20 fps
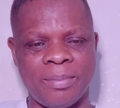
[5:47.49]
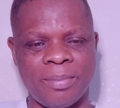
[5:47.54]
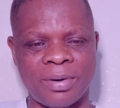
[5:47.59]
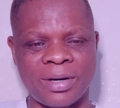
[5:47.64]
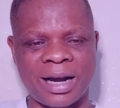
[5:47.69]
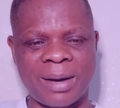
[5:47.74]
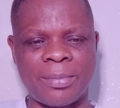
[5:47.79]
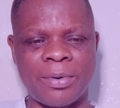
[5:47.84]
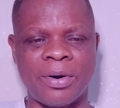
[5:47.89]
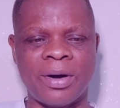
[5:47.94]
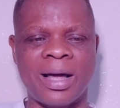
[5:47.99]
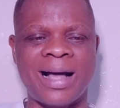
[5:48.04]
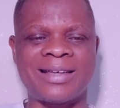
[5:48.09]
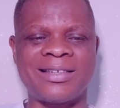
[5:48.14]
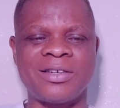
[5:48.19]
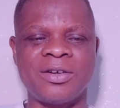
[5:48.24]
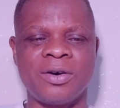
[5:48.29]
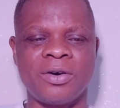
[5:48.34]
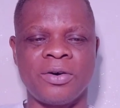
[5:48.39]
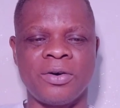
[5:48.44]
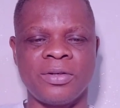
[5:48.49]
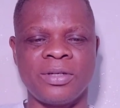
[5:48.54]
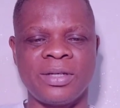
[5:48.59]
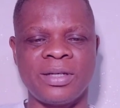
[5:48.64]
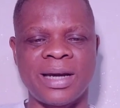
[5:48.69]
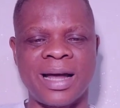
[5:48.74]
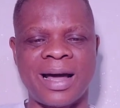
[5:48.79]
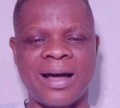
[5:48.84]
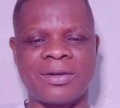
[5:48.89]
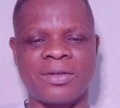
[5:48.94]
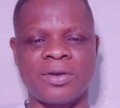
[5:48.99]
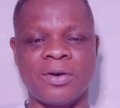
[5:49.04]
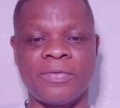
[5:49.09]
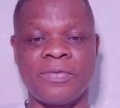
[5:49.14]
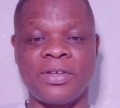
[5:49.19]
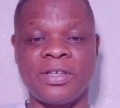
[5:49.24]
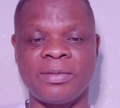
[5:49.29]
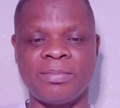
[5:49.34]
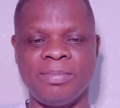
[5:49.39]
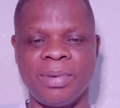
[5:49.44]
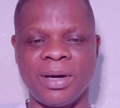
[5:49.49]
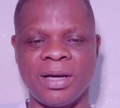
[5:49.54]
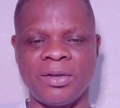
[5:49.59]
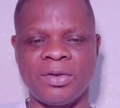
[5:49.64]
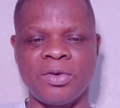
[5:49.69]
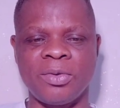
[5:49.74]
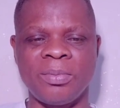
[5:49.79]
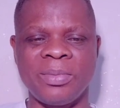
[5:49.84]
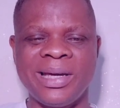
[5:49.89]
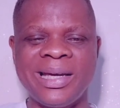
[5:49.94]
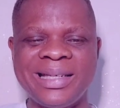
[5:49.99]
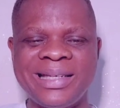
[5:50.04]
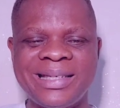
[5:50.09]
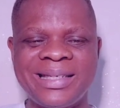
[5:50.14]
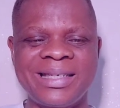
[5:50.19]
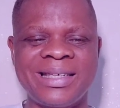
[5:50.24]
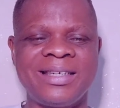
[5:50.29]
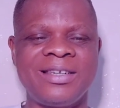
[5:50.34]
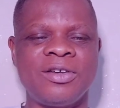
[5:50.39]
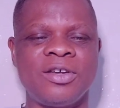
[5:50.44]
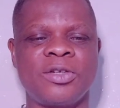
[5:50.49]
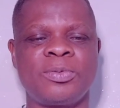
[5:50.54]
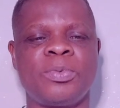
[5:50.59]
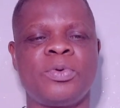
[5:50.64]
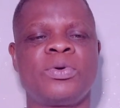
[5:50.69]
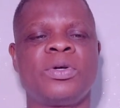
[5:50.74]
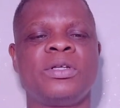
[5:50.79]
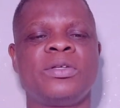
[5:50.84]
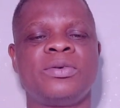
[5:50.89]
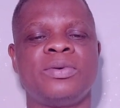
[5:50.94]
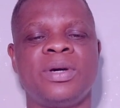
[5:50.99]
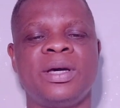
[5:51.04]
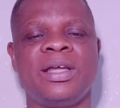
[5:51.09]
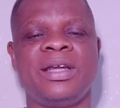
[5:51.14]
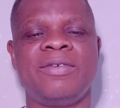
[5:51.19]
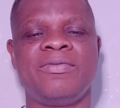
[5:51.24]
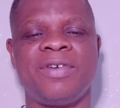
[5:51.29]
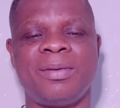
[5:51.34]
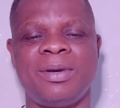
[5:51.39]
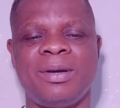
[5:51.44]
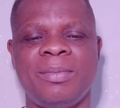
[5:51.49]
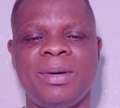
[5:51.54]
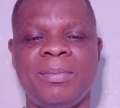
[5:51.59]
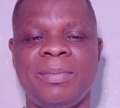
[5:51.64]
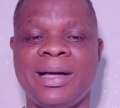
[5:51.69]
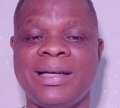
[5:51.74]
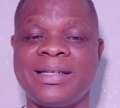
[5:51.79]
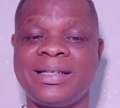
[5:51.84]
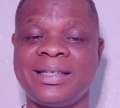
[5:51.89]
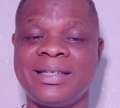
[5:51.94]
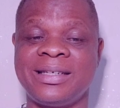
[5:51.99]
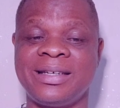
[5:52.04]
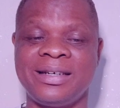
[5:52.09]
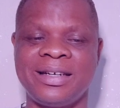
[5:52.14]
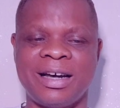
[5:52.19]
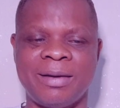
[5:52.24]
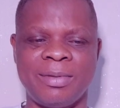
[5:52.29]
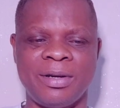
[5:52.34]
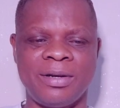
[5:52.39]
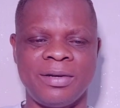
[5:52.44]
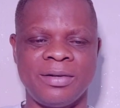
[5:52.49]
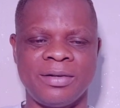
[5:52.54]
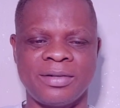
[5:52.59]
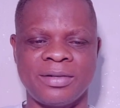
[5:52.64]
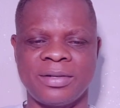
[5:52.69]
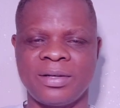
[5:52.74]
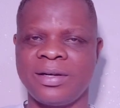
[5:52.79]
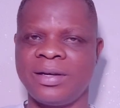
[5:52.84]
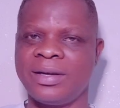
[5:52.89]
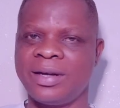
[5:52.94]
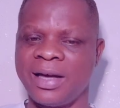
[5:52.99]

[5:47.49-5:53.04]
Burnaboy has not gotten out of his bedroom, eating, nor spoken to any family member since the Grammy loss.